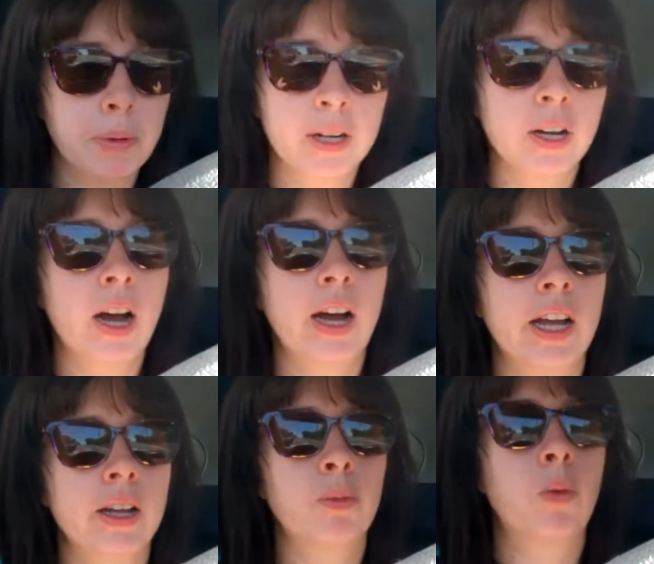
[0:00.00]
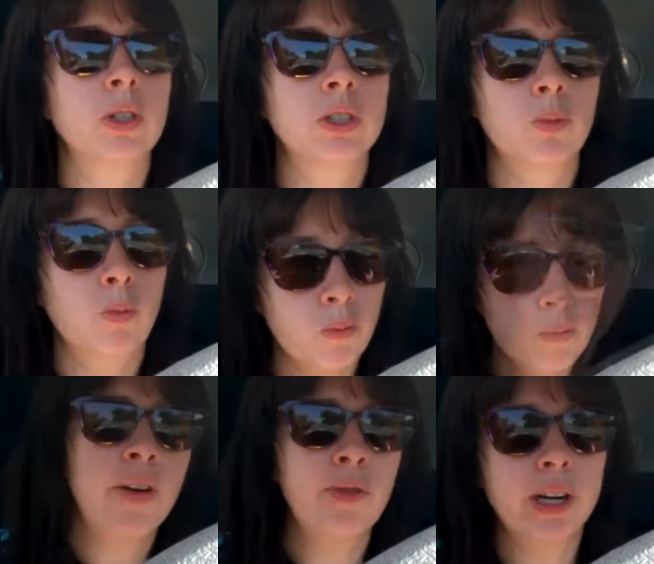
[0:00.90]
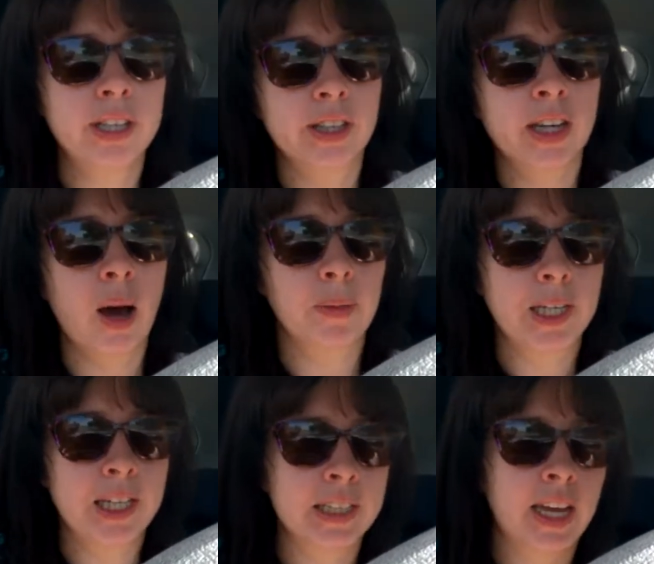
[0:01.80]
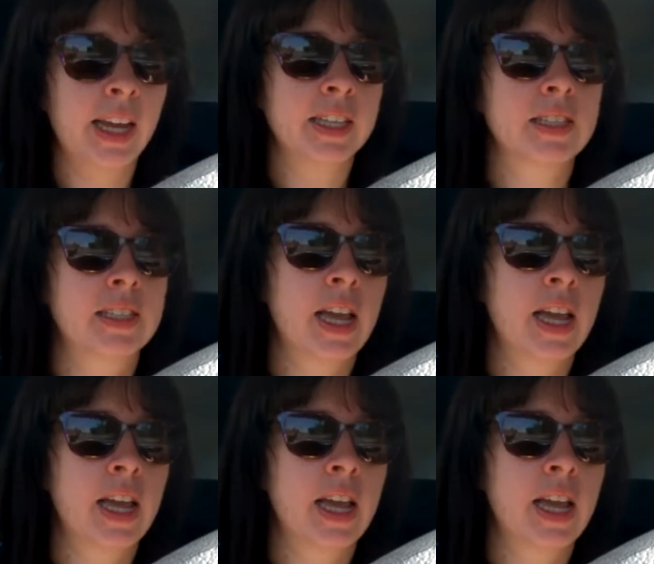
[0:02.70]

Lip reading: but I want to have one in the cupboard in case